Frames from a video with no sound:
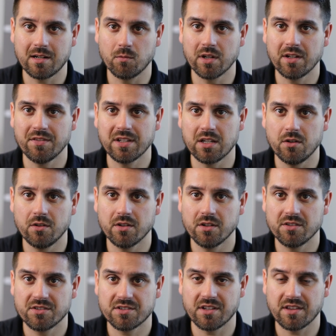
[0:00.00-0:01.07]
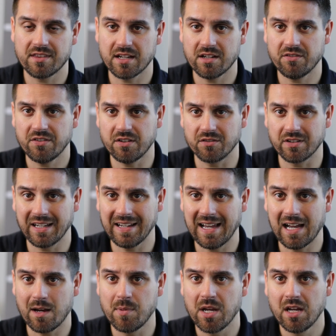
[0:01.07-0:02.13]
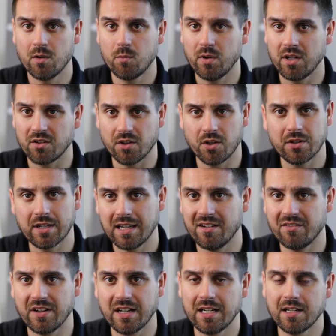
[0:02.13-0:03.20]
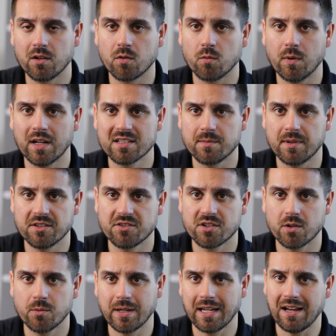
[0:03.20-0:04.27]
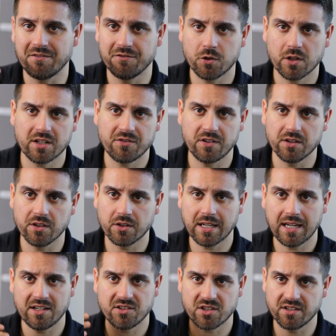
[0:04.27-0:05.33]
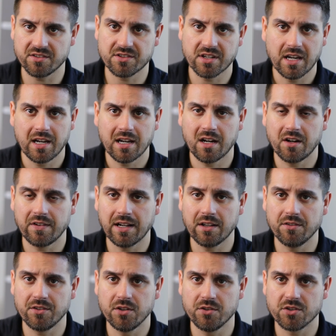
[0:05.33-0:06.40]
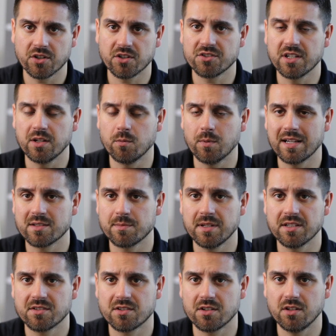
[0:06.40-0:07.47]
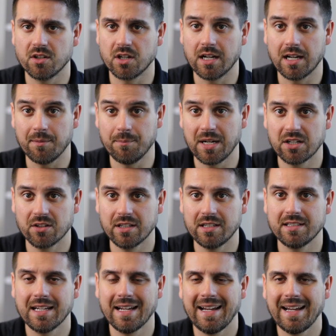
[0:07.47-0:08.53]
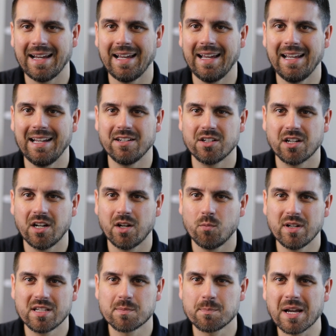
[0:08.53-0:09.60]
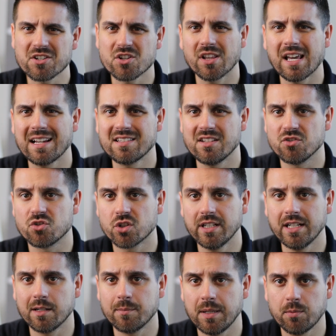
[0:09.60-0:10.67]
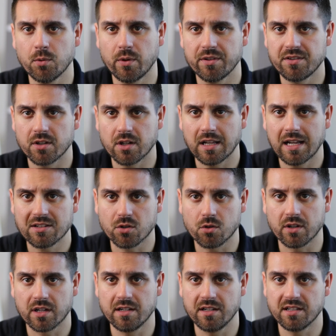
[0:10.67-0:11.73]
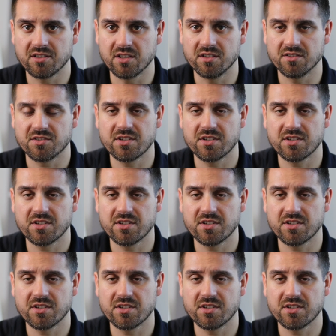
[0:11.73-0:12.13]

I'm one of the owners, TheraFit Rehab. We are located right here in Westminster. We have four different locations around New Jersey and Westminster, or Maryland. And we specialize in treating people with neurological conditions.